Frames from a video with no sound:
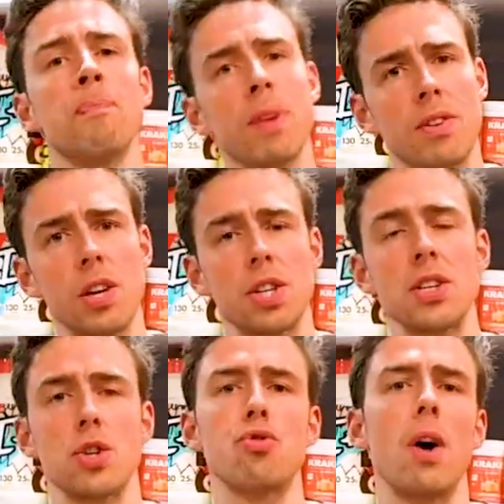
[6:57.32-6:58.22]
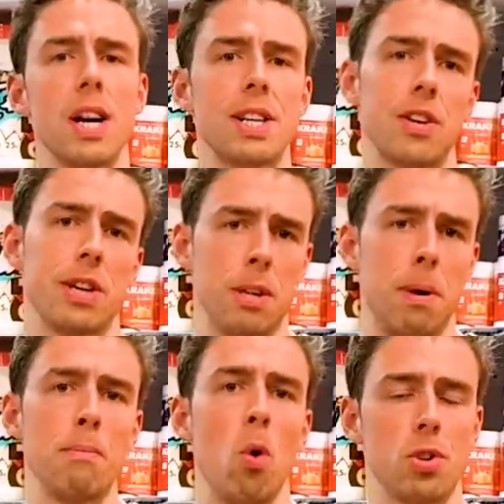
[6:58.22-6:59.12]
does tend to dry it out a little
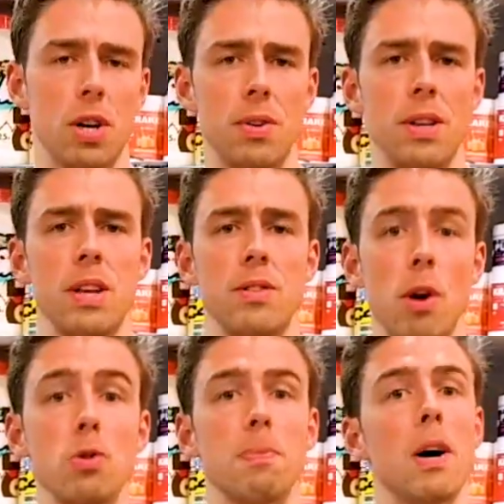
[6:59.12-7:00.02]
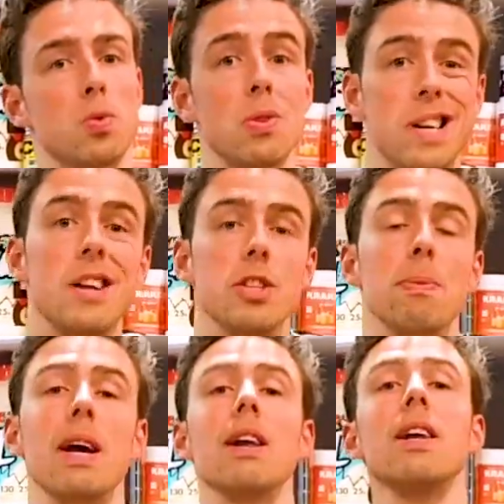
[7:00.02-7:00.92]
bit more. So those bars will tend to
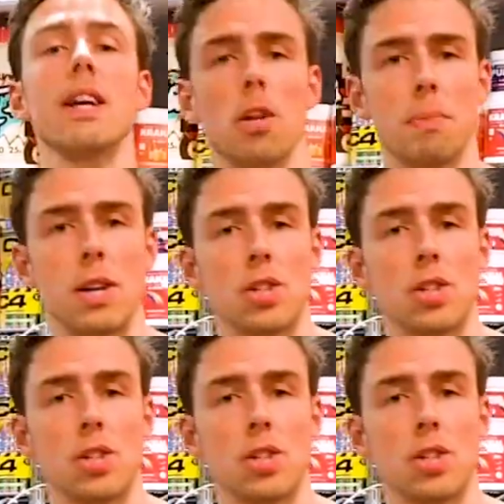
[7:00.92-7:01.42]
be a little bit